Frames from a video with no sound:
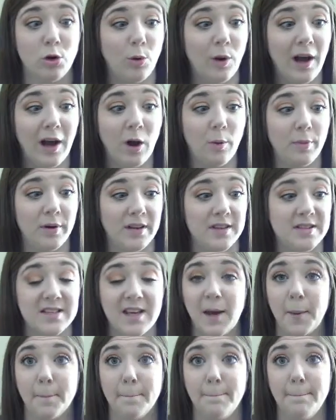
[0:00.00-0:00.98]
know how, but it's
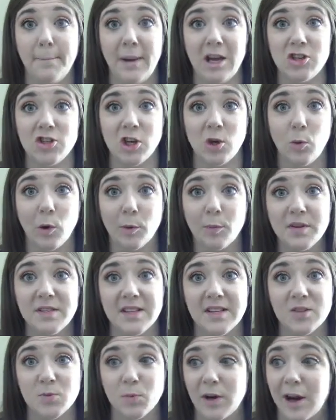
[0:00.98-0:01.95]
like magic. Where
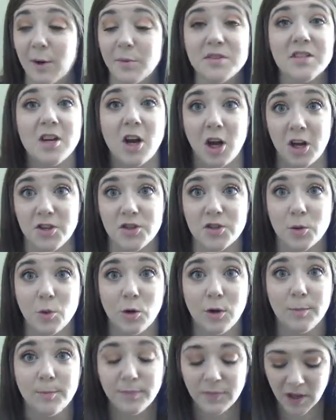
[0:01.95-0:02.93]
was this when I was in high
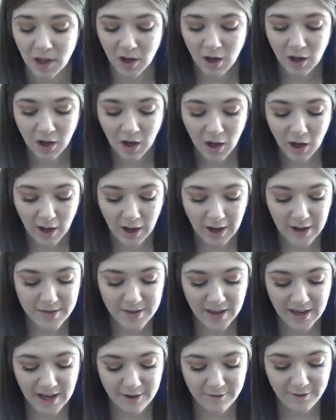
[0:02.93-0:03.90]
school?
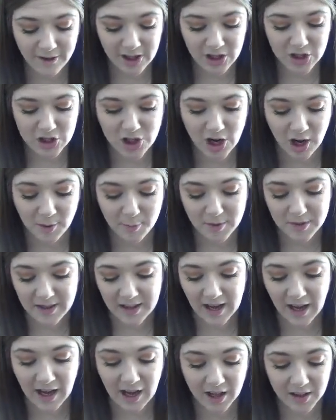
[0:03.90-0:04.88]
And then I finished up
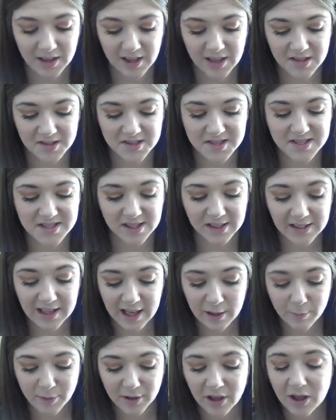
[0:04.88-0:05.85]
the OLLY
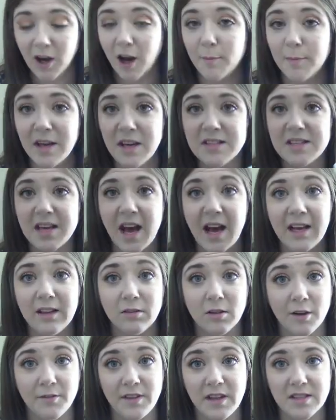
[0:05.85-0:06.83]
Sleep Gummies. I
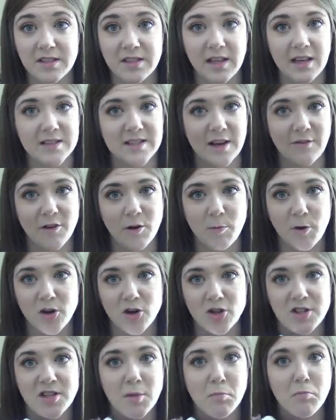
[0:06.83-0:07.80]
love these things. I've
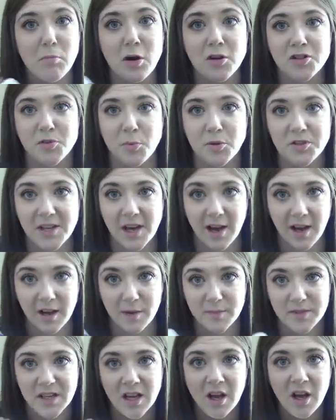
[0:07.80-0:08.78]
repurchased it multiple
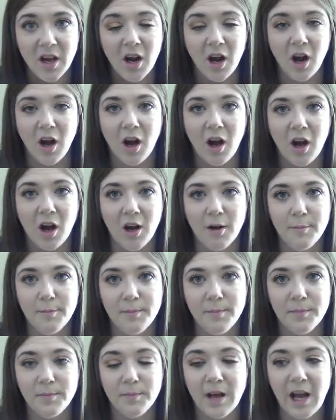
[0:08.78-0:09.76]
times.
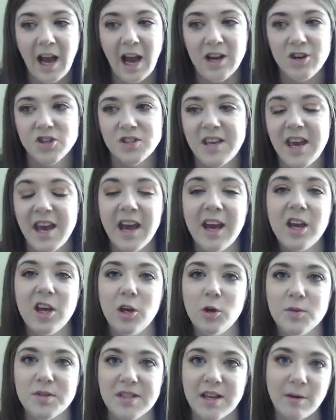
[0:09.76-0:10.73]
Um, I just can't
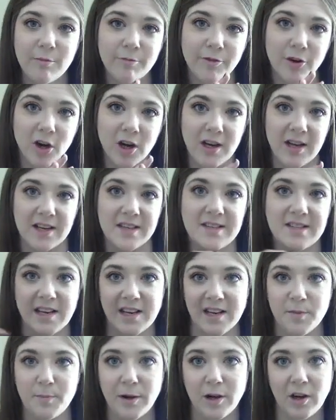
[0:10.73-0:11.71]
use them for an
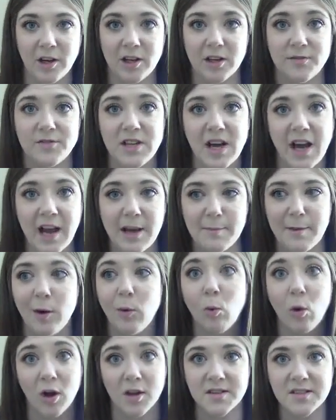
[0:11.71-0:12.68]
extended period of time at
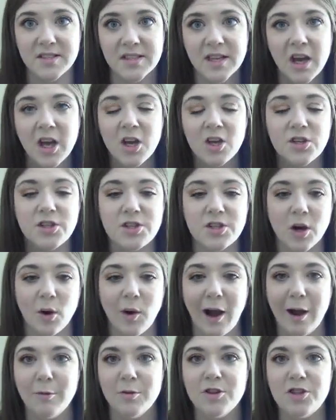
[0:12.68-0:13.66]
once. So
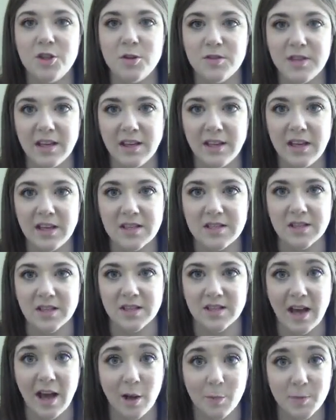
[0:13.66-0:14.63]
I was using these
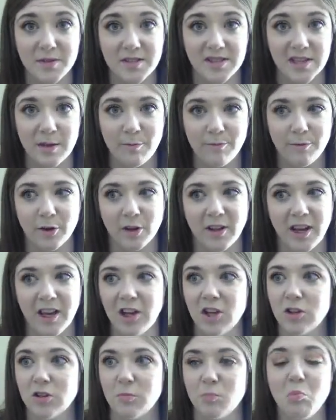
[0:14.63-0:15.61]
to help sleep for
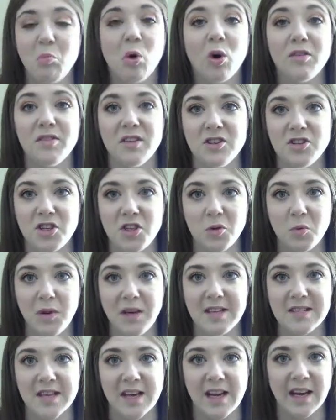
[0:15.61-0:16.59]
like more than two
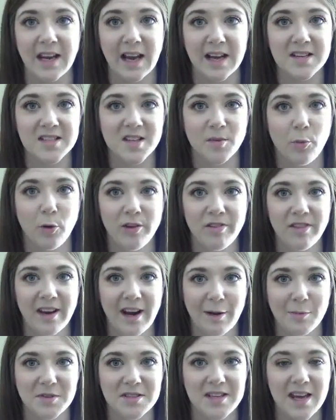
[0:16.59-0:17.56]
weeks and it got to the point that
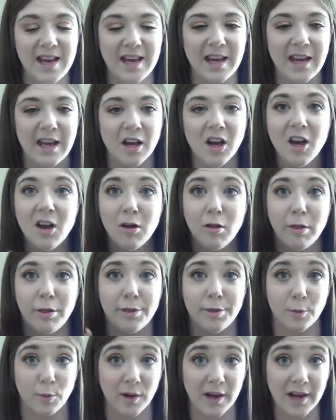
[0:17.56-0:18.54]
I was taking
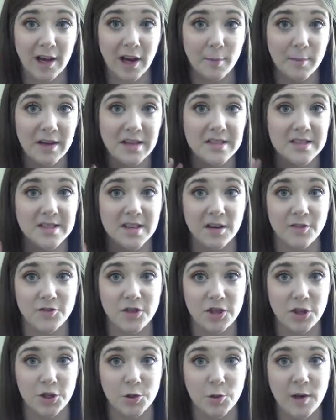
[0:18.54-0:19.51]
three gummies instead of
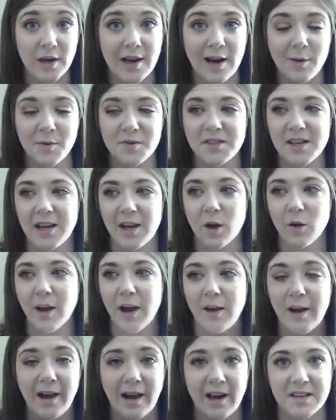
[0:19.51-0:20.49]
two and I was like,
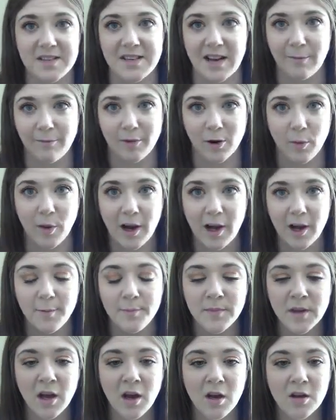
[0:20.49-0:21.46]
okay, I gotta stop for a
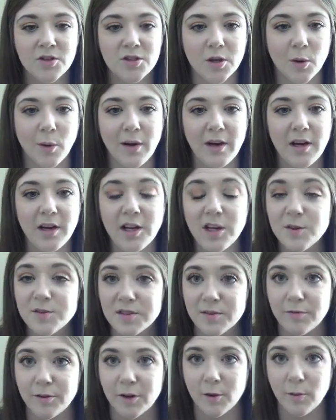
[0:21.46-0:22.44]
while. So I didn't
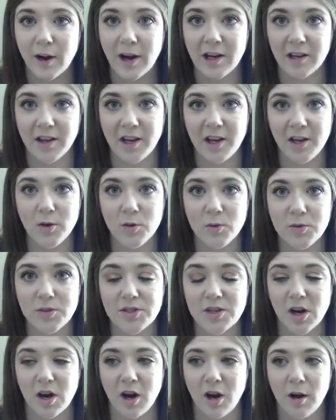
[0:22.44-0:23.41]
use them for a while. I
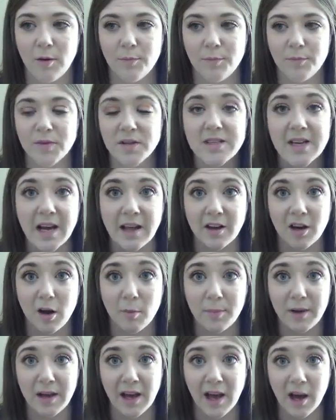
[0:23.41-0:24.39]
used um,
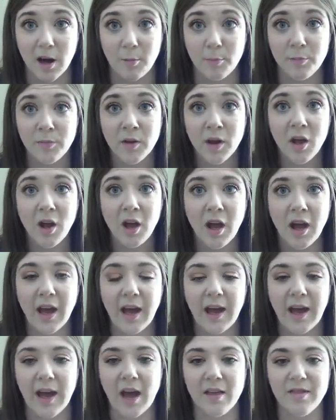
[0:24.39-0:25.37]
Tylenol PM
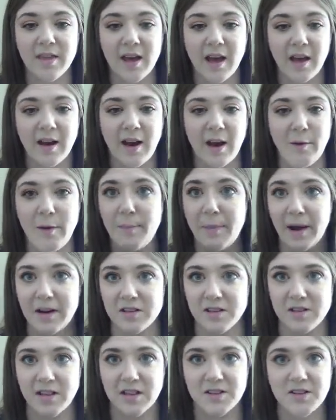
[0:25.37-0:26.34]
and then I went
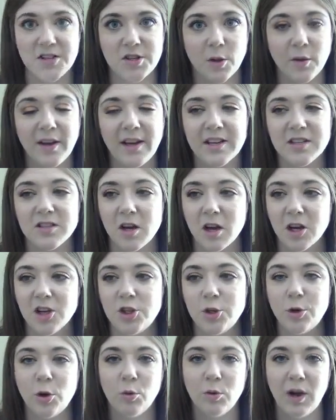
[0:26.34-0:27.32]
back to this. So like as long
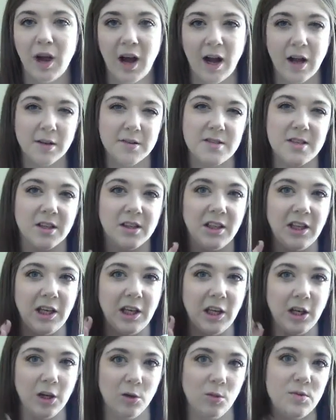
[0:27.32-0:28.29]
as you don't
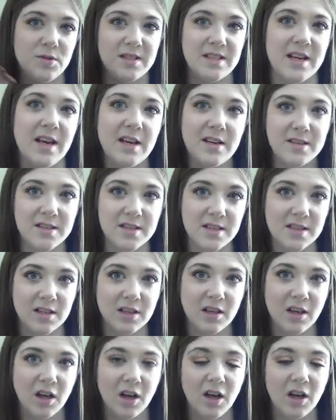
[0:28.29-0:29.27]
constantly use it,
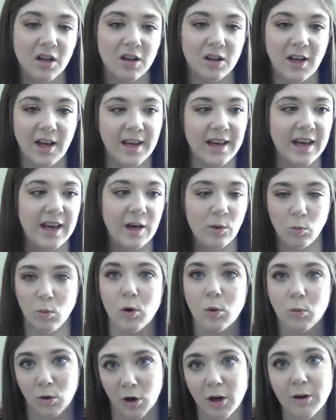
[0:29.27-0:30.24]
like it
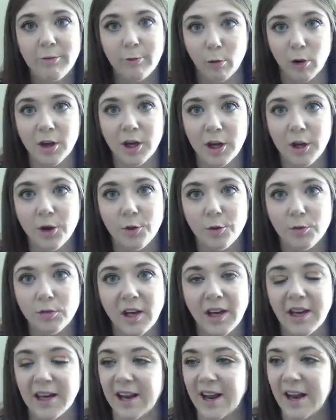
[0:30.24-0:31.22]
will work for you
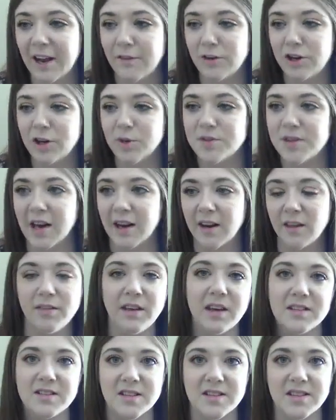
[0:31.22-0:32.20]
like and i haven't used
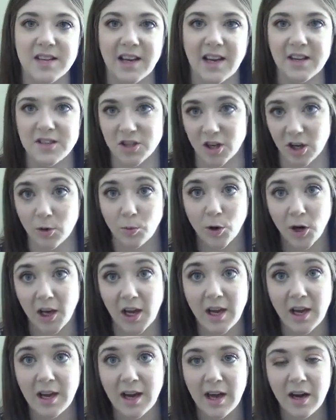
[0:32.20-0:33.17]
anything since like i started
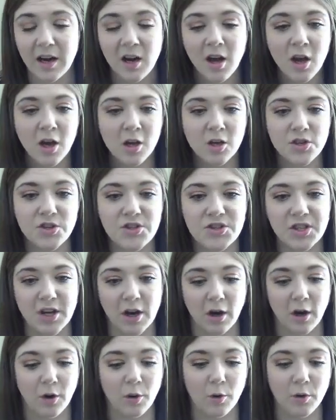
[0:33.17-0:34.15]
working again
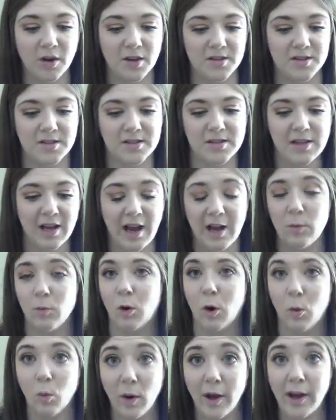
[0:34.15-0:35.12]
so because i
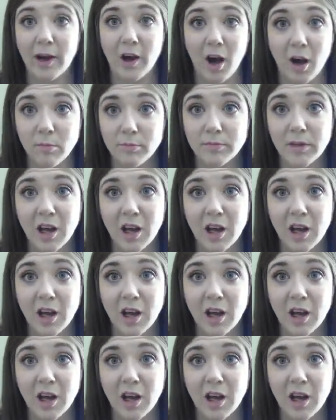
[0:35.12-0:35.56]
won't wake up